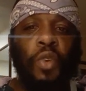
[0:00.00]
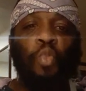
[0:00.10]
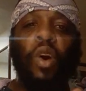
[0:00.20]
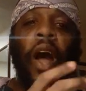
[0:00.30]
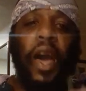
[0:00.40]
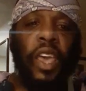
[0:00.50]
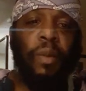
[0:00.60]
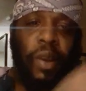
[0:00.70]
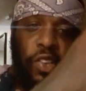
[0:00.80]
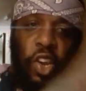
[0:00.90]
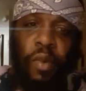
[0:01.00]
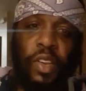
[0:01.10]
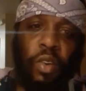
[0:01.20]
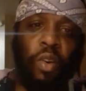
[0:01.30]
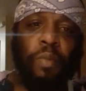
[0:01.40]
Where I am, my
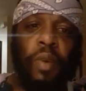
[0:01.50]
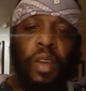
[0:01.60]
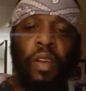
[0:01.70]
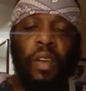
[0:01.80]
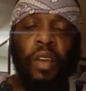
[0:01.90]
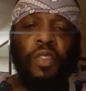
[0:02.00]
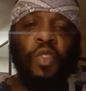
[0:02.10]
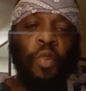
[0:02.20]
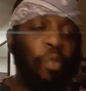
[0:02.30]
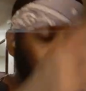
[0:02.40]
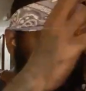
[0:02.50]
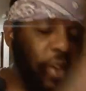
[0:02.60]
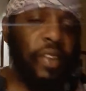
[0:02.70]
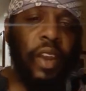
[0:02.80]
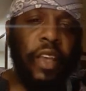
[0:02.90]
servants are going to be. So if
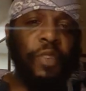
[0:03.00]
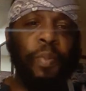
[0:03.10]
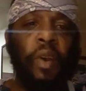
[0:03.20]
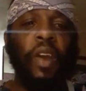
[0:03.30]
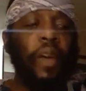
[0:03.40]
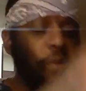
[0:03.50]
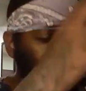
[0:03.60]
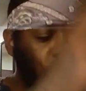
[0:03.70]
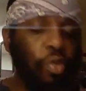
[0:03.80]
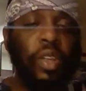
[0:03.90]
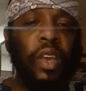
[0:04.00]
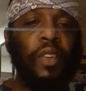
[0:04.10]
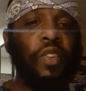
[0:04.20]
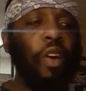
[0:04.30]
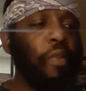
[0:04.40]
he's in that spirit, if you're truly
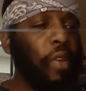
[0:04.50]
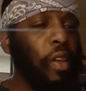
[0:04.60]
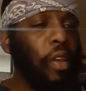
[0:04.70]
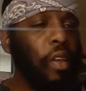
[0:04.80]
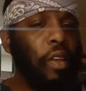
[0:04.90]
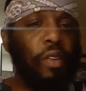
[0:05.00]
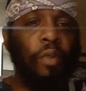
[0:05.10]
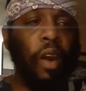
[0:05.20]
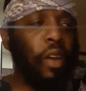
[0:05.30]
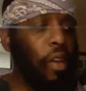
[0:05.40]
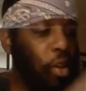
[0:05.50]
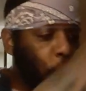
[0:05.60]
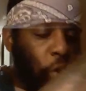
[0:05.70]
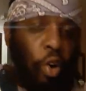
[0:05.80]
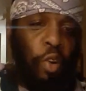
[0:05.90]
his servant, right,
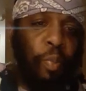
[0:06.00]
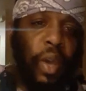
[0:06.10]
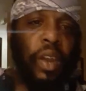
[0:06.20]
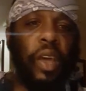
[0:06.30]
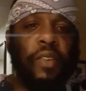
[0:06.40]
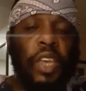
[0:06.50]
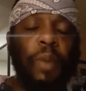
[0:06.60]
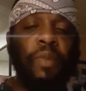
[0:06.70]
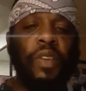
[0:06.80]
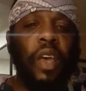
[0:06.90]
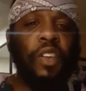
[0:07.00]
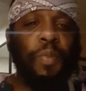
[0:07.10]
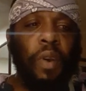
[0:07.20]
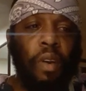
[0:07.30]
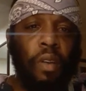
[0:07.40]
we're going to be in that same exact
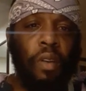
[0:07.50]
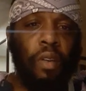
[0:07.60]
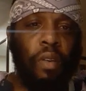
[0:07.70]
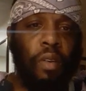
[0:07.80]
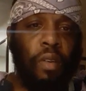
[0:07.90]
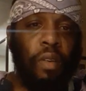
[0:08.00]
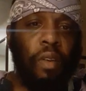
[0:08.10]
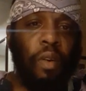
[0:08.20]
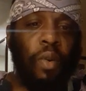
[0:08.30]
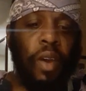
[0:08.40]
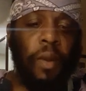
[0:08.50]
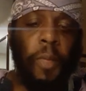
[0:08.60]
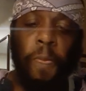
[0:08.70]
spirit. Okay?